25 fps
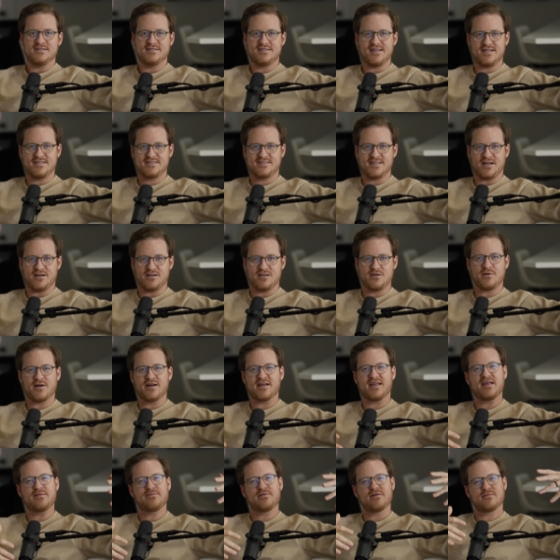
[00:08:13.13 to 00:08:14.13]
detail. You want to
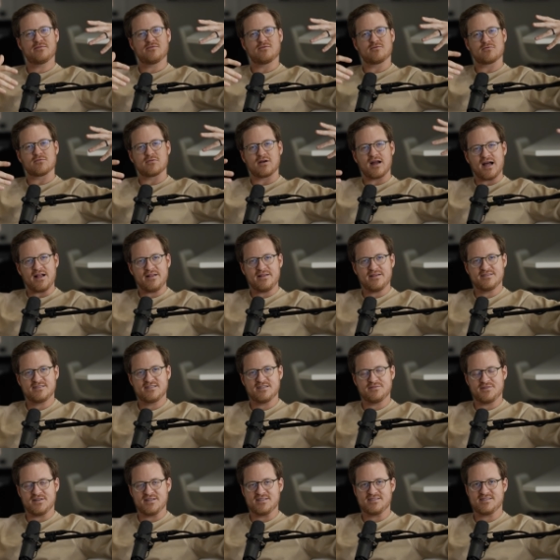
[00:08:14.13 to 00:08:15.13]
keep them
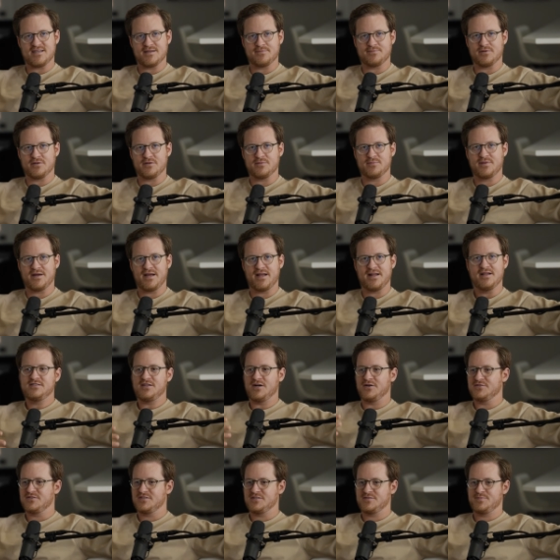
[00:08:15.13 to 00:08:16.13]
relatively simple, but
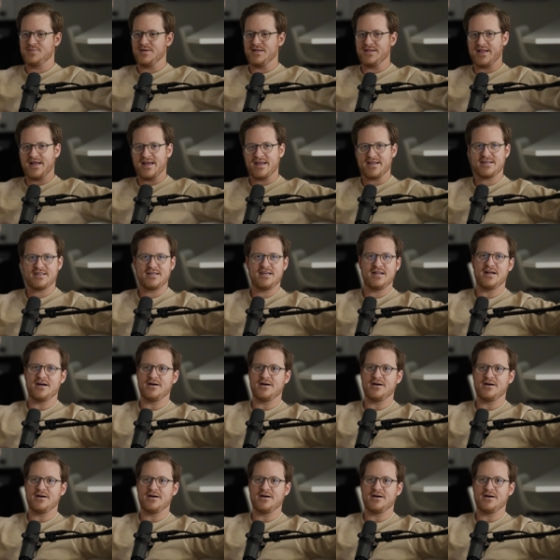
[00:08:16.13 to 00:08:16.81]
don't just be like,